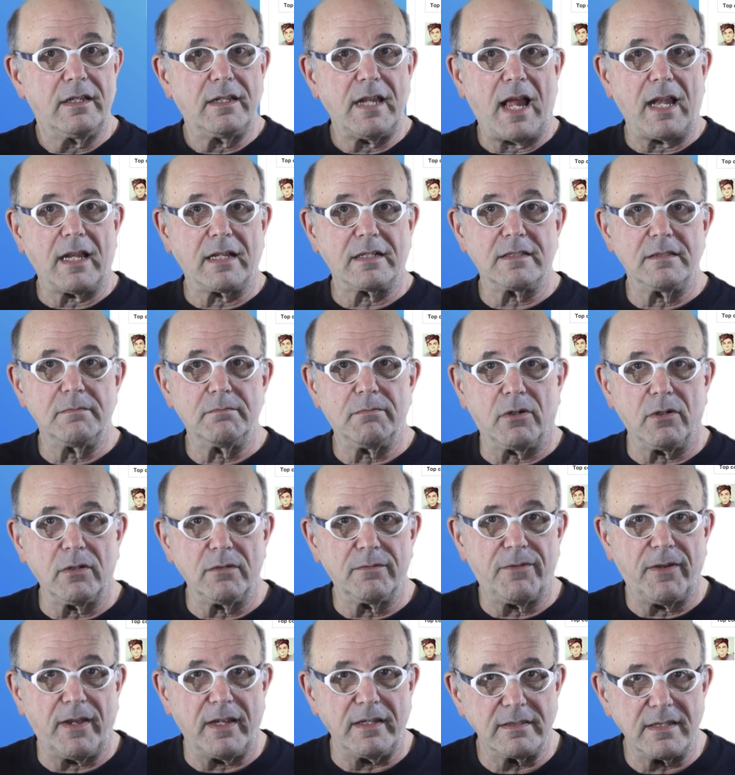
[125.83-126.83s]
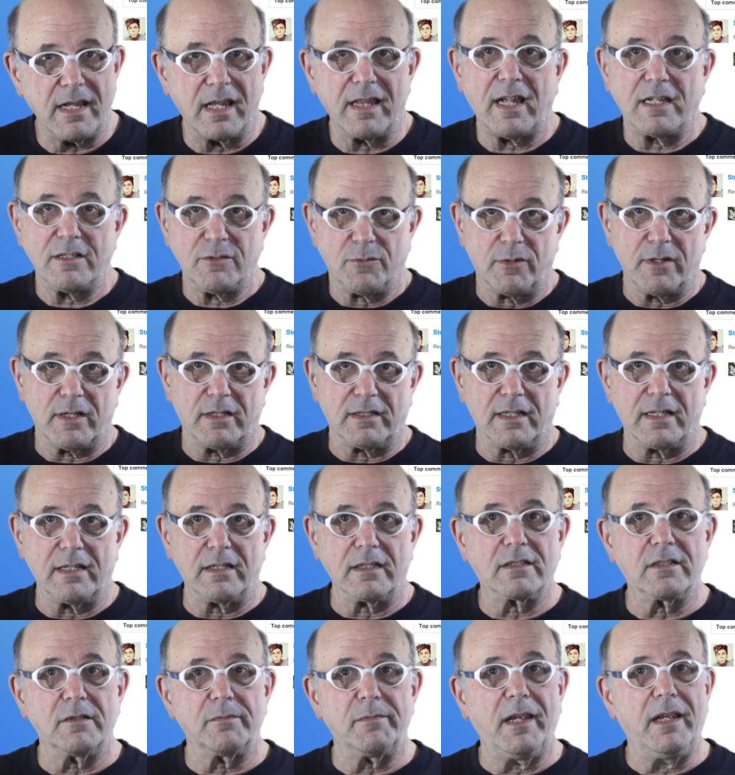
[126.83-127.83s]
Italics and boldface. Now that's worth a
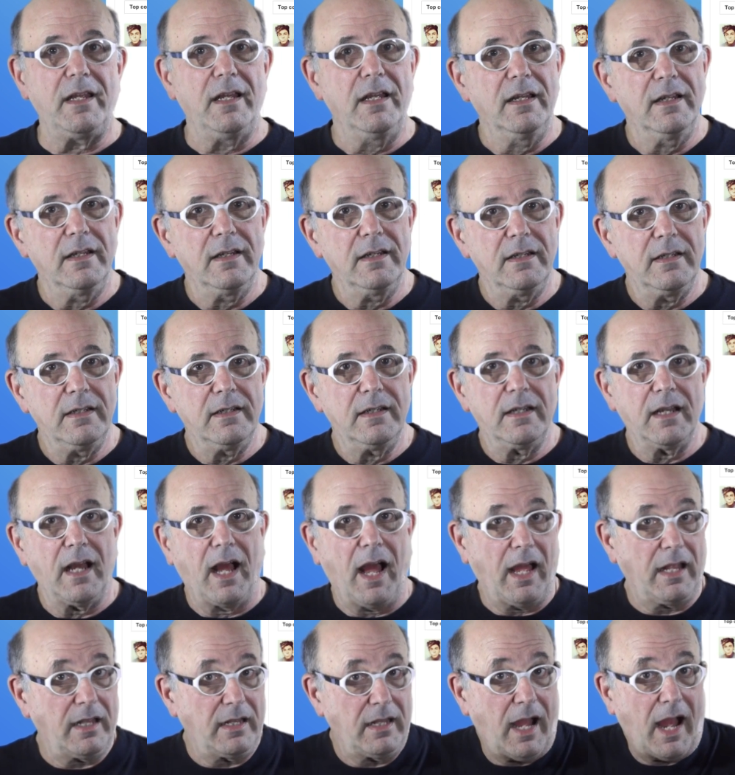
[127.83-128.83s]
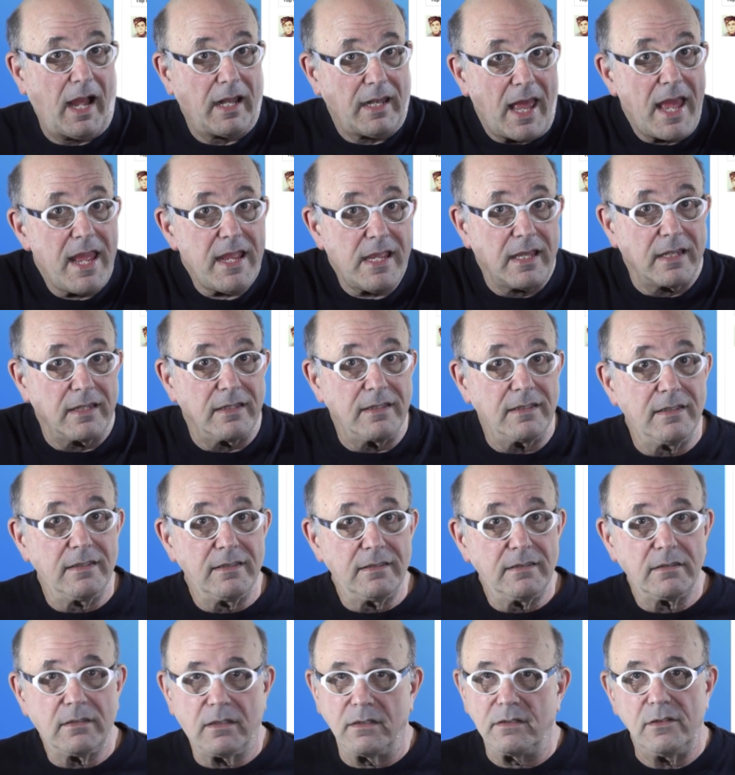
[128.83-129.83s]
little to me. I like it.
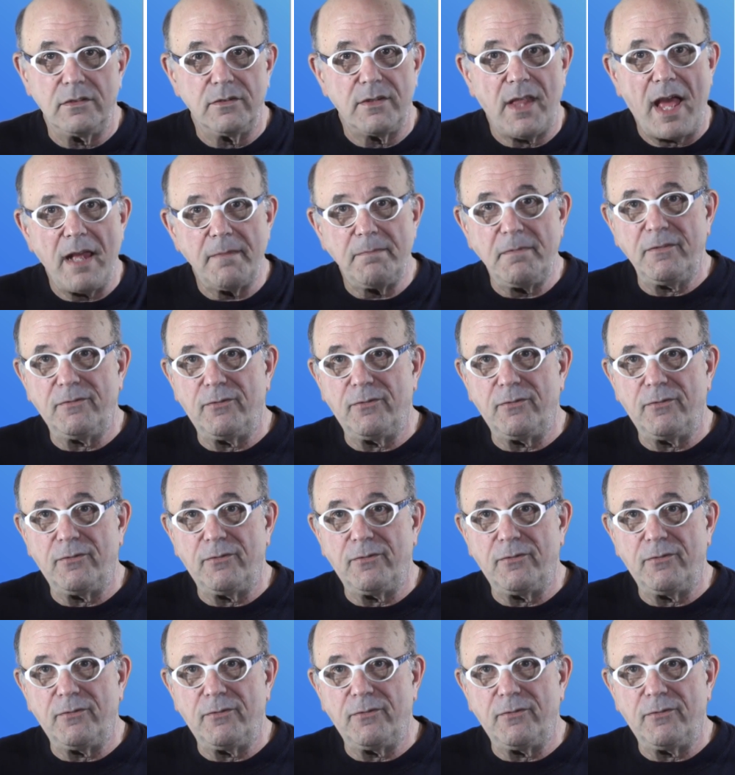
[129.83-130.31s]
Couldn't do that